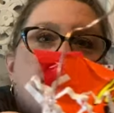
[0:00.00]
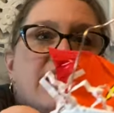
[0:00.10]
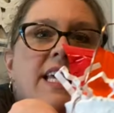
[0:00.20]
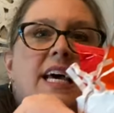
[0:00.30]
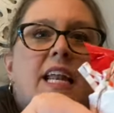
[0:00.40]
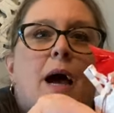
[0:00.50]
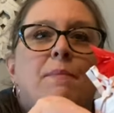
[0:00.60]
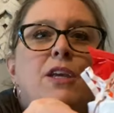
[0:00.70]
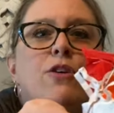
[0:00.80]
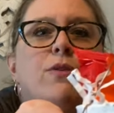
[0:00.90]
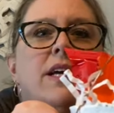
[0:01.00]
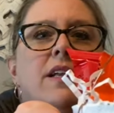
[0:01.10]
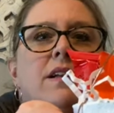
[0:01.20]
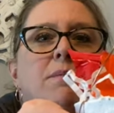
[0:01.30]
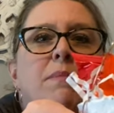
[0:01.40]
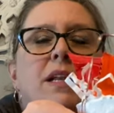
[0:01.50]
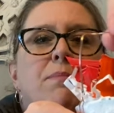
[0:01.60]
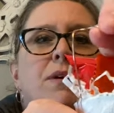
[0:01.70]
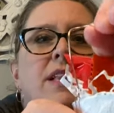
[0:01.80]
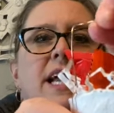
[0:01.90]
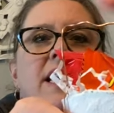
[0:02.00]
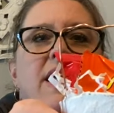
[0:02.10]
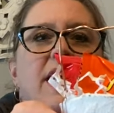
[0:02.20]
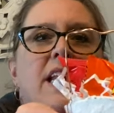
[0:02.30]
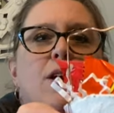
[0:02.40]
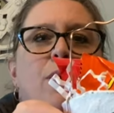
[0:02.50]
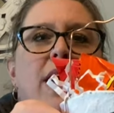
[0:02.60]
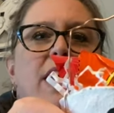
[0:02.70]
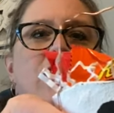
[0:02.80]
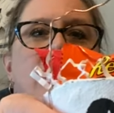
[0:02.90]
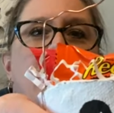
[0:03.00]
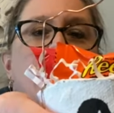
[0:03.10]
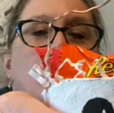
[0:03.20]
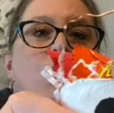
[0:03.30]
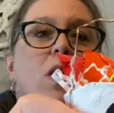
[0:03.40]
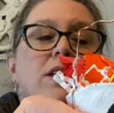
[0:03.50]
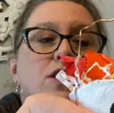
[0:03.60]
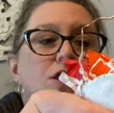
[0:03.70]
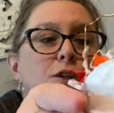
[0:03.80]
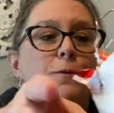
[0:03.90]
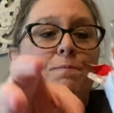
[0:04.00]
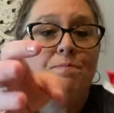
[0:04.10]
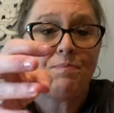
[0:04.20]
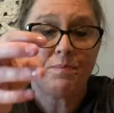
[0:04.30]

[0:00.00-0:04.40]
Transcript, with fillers: thin. I mean, you can manipulate it any way that you want to.